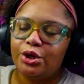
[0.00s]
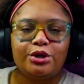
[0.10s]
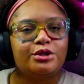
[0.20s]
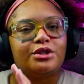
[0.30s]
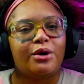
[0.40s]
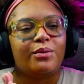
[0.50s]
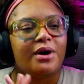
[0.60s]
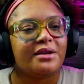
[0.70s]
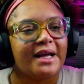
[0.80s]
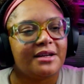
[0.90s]
So
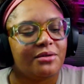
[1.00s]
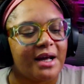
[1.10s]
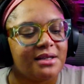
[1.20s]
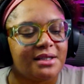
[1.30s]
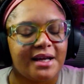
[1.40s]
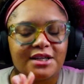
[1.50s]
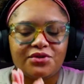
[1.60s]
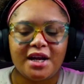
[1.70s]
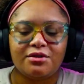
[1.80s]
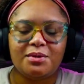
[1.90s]
on that note, guys, thanks for
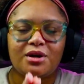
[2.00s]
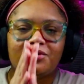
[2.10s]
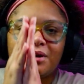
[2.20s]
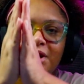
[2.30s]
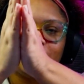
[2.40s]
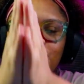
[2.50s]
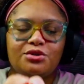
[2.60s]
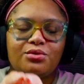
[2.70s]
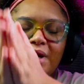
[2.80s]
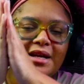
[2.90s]
hanging with me, and hopefully I'll catch
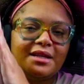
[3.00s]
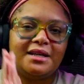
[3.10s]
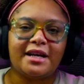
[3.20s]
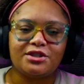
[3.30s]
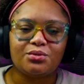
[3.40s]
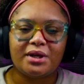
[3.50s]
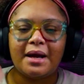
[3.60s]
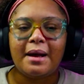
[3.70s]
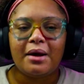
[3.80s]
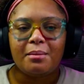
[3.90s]
you in the next one.
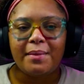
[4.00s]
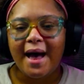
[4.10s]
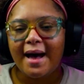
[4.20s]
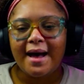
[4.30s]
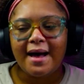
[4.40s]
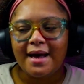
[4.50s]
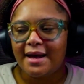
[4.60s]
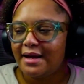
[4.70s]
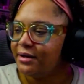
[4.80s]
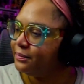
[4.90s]
Bye!